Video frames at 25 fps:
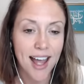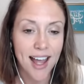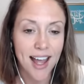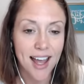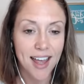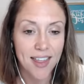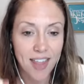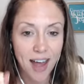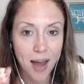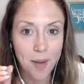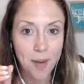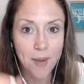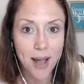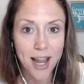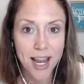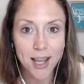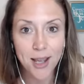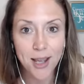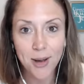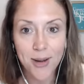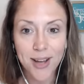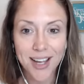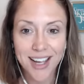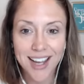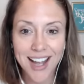And that
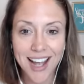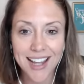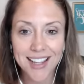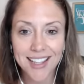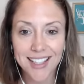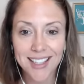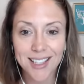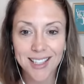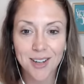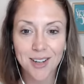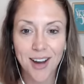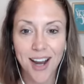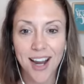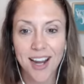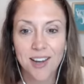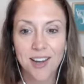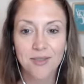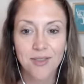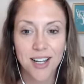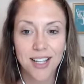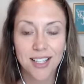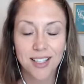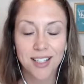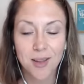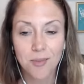might go against the grain
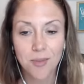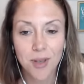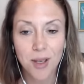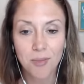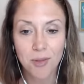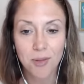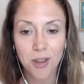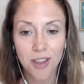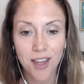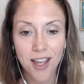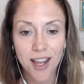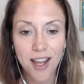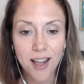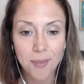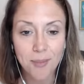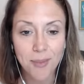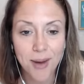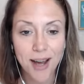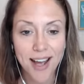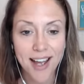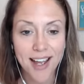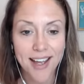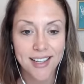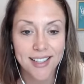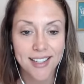of what some people think,
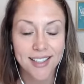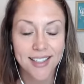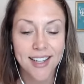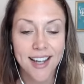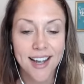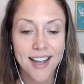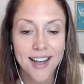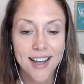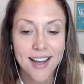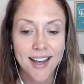but